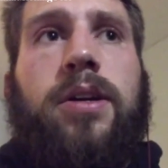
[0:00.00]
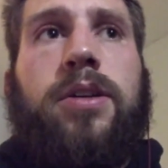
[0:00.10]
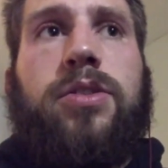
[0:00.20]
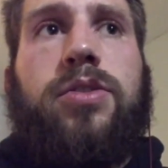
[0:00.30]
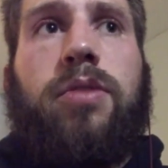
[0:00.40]

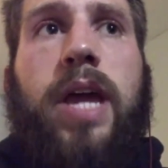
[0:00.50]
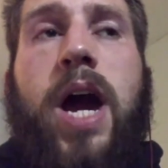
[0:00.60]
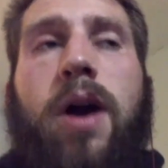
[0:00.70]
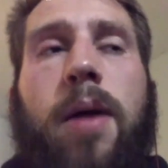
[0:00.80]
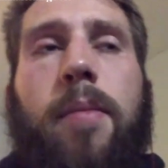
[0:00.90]
so
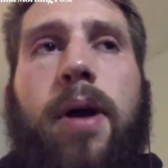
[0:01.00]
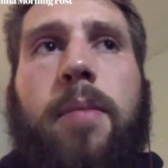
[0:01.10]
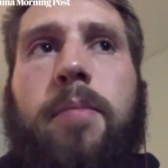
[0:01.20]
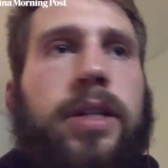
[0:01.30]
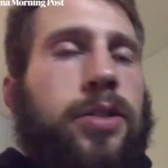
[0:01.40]
now
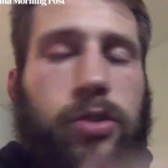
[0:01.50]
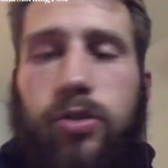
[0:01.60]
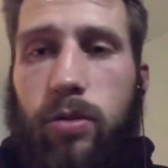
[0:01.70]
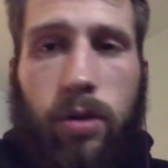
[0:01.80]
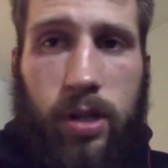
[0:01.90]
I'm mentally
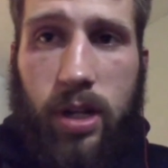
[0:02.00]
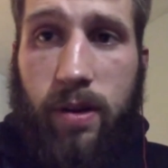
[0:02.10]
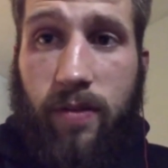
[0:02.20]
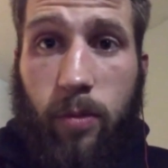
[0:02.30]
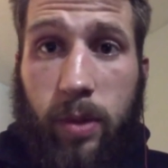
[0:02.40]
stronger than
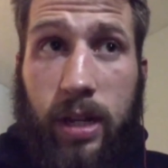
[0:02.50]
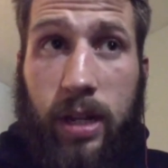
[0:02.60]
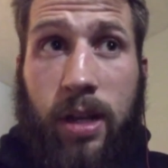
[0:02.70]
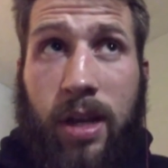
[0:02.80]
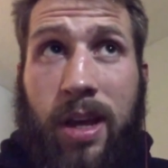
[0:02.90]
I've ever
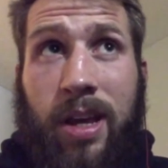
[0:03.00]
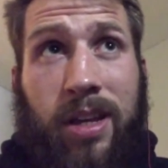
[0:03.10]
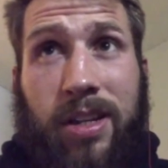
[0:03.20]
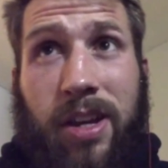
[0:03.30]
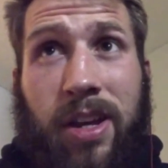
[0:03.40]
been,
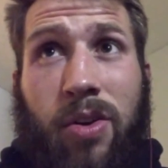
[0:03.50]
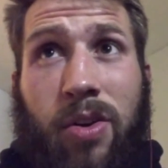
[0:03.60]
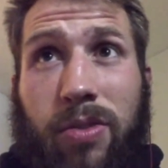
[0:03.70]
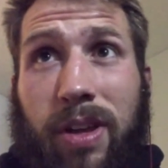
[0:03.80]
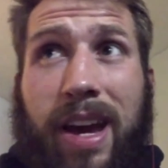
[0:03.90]
because I
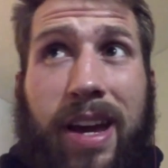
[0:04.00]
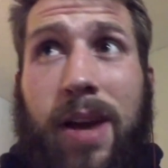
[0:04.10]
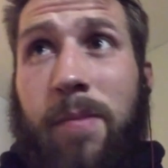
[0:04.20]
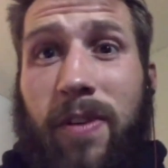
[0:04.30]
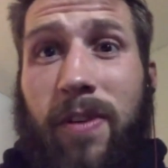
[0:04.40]
know the guy
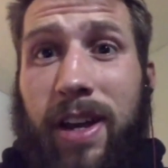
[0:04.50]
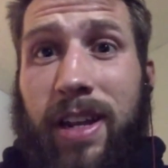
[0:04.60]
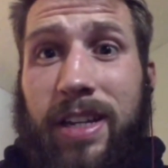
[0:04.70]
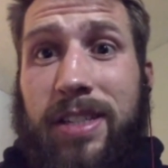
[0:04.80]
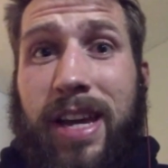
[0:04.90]
I'm
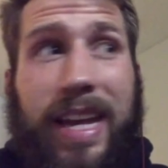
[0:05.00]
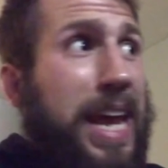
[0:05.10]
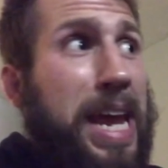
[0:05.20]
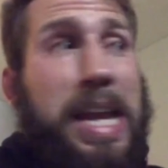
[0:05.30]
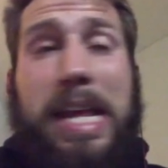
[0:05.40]
fighting is not
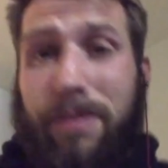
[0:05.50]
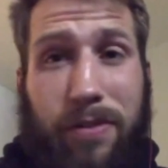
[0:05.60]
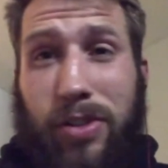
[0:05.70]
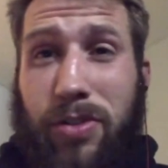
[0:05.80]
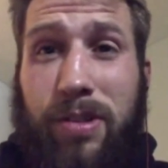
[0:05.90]
any of
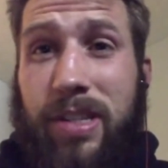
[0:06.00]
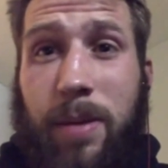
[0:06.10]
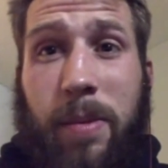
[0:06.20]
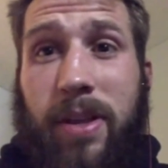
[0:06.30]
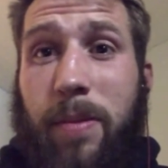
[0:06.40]
these dudes
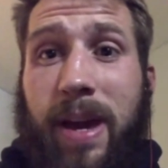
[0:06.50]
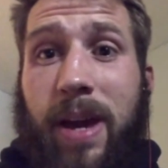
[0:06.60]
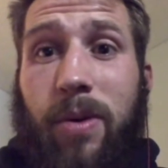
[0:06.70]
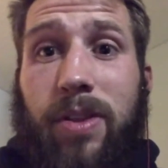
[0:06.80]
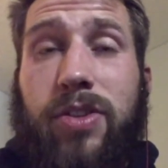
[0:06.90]
that I'm on the
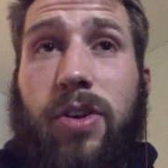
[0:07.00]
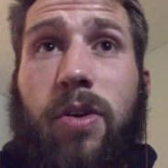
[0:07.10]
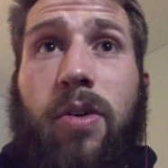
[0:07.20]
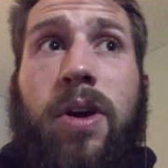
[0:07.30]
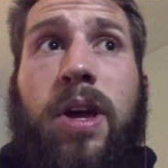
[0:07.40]
mat with.
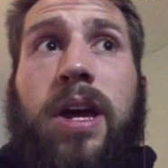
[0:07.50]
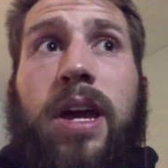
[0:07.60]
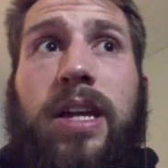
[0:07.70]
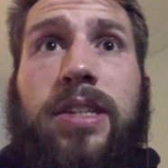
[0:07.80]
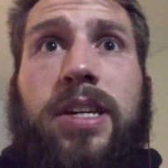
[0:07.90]
So
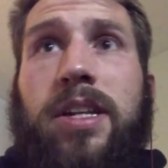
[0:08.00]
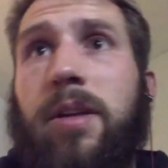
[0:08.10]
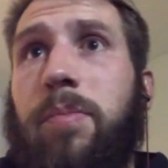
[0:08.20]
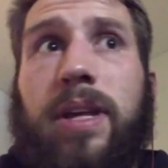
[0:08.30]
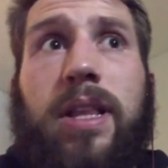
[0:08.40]
it's going
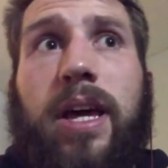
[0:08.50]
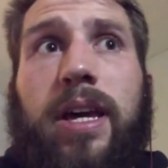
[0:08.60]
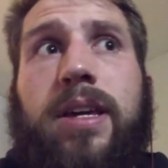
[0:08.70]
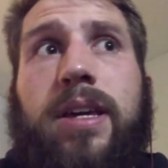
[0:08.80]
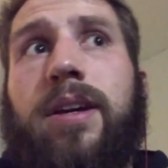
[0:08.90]
to be
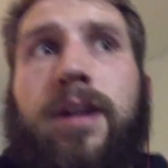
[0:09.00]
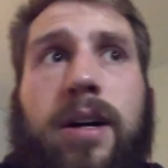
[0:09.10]
like,